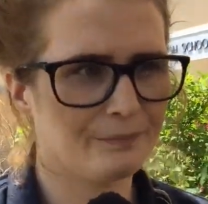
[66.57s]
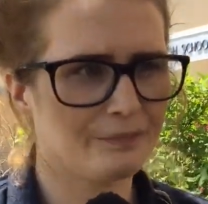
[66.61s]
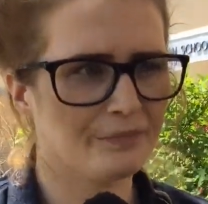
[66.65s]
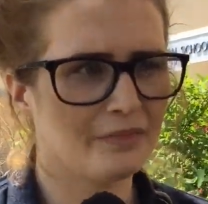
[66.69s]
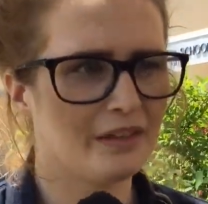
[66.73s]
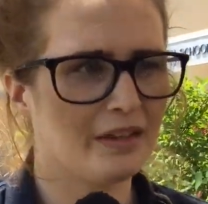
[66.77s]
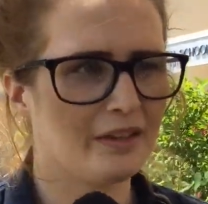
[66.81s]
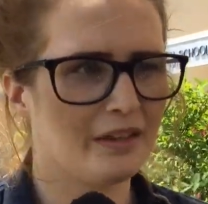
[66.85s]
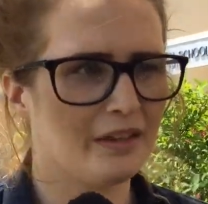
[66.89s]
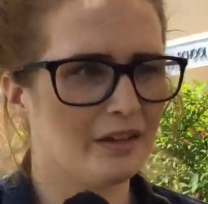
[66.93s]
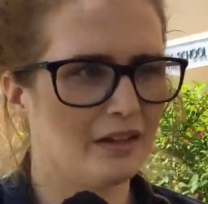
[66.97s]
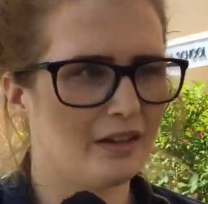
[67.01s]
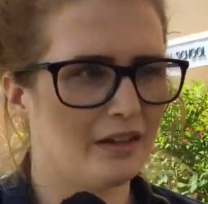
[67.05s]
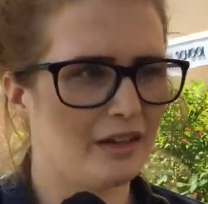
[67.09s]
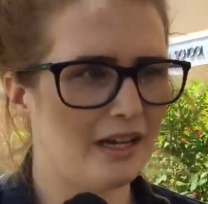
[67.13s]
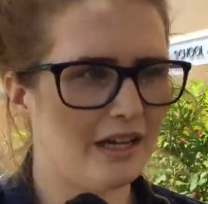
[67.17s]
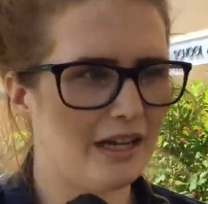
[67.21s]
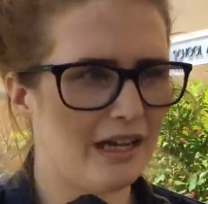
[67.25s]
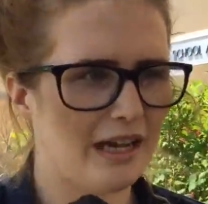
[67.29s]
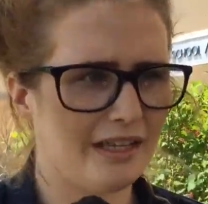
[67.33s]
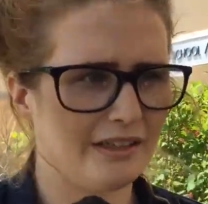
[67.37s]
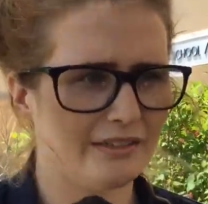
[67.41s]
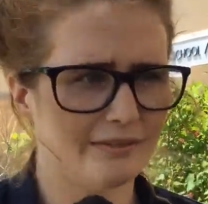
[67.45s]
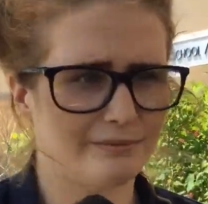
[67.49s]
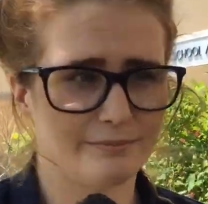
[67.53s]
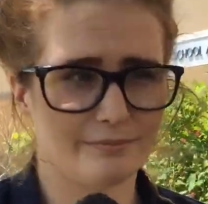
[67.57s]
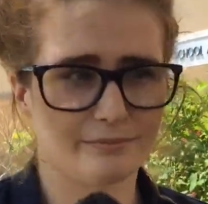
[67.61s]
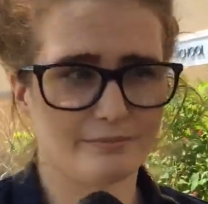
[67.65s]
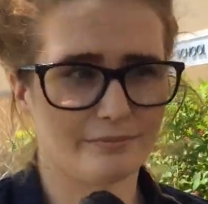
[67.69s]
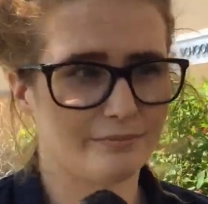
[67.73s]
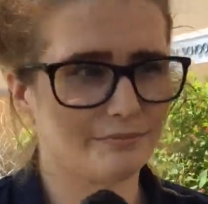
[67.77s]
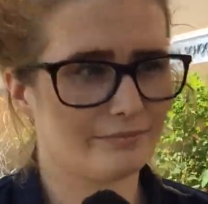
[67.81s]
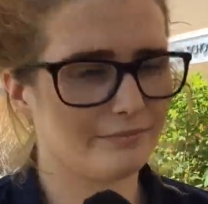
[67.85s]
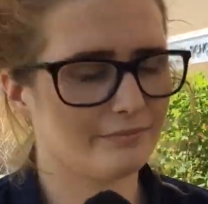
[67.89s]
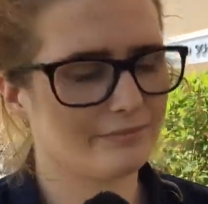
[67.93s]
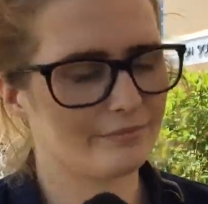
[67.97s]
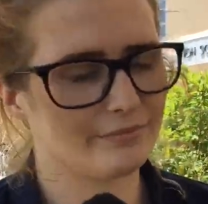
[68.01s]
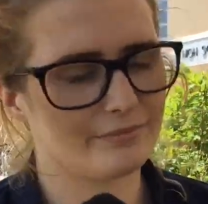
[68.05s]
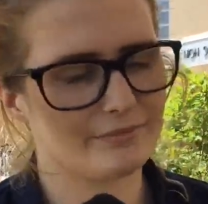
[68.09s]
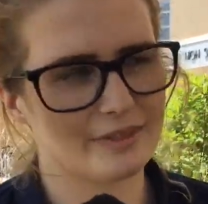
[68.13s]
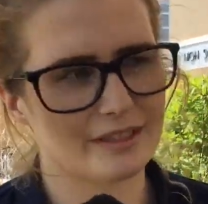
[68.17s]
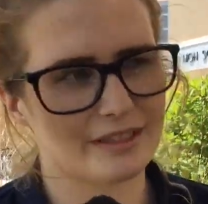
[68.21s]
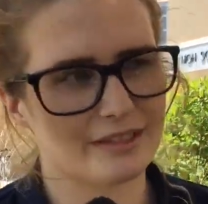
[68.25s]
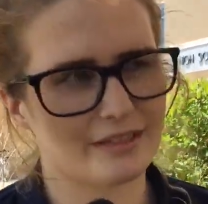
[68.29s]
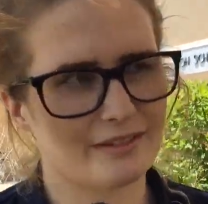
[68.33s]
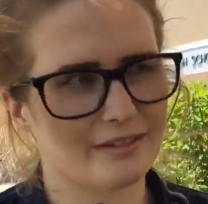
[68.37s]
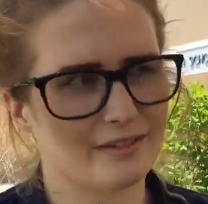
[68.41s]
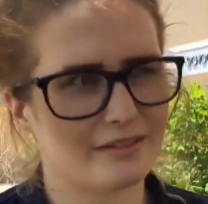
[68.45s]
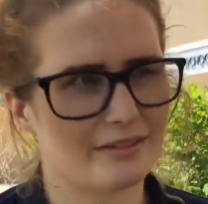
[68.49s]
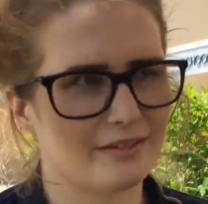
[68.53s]
Yeah. And
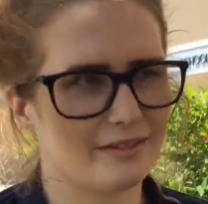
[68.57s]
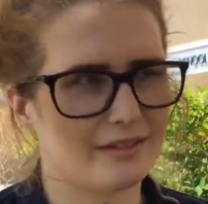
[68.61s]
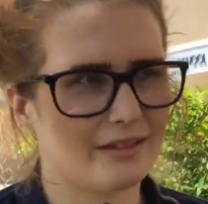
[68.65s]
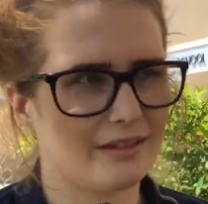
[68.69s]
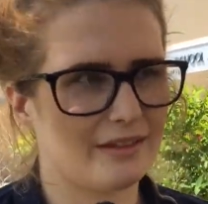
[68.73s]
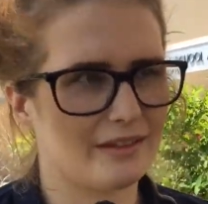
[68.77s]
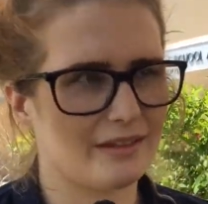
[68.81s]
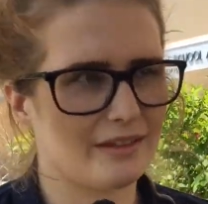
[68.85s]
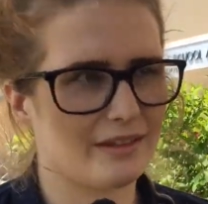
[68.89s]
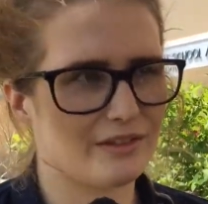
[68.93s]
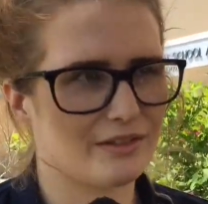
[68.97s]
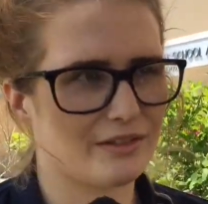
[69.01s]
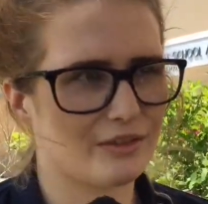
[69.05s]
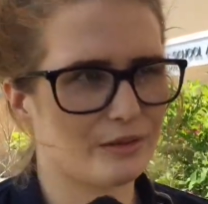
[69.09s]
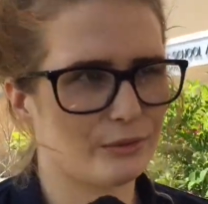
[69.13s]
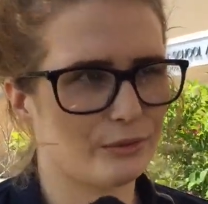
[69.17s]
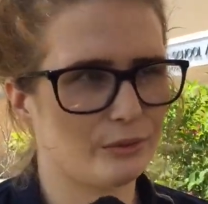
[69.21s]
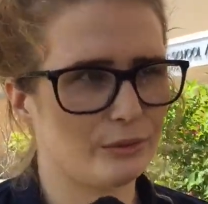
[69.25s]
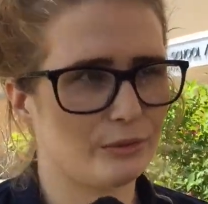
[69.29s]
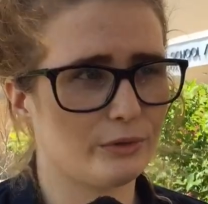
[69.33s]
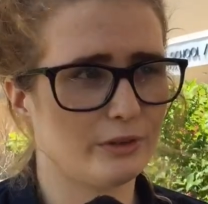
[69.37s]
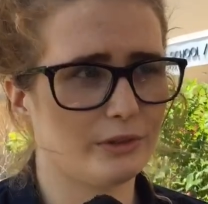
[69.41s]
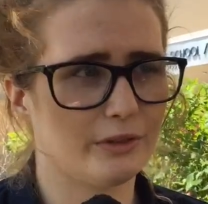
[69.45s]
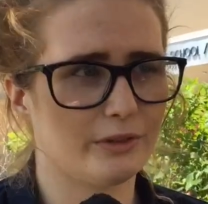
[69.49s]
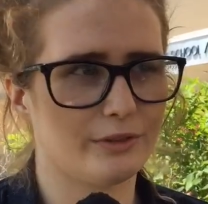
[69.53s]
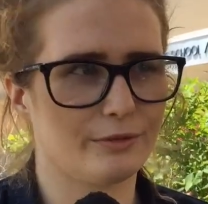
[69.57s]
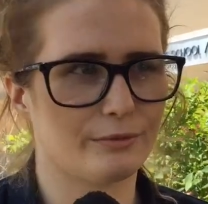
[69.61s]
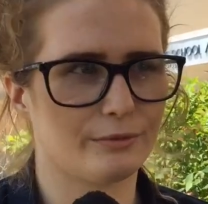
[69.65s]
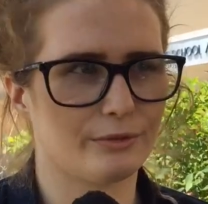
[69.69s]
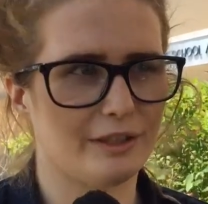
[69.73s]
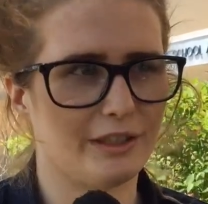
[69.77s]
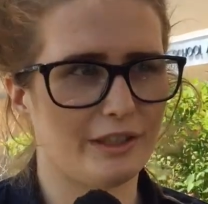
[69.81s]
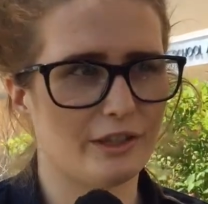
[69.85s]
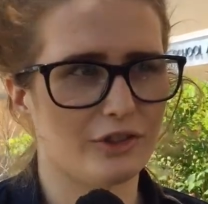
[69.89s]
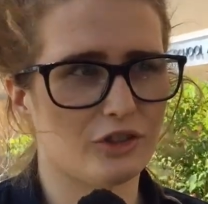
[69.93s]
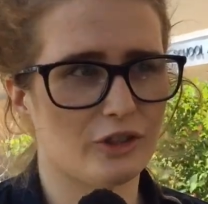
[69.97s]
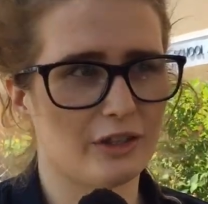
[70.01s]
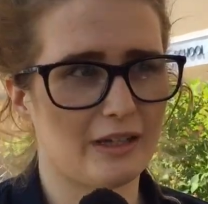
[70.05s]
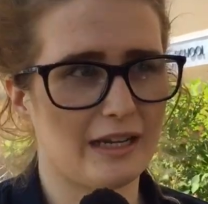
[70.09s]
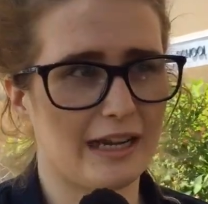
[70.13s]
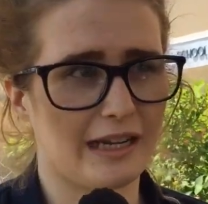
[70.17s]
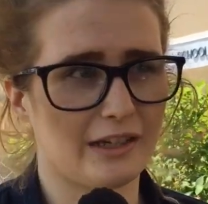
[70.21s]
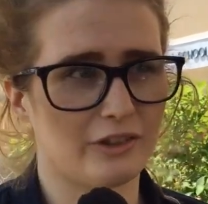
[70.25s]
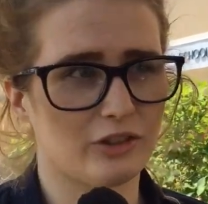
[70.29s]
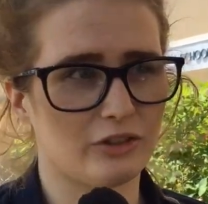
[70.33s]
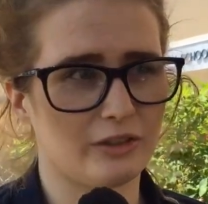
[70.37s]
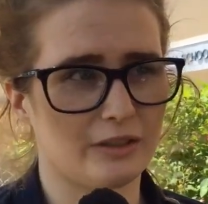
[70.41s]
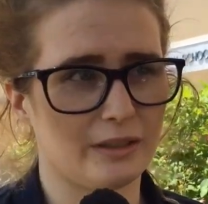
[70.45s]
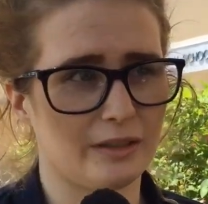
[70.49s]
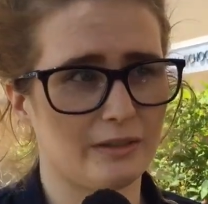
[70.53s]
the school really should
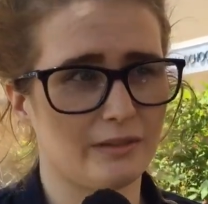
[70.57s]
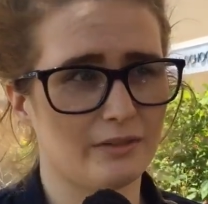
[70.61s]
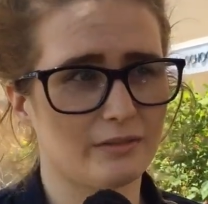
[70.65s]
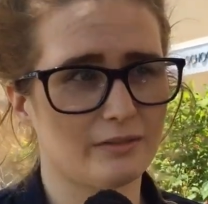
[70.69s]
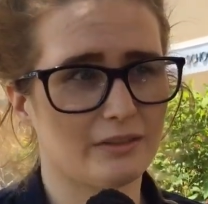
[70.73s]
actually,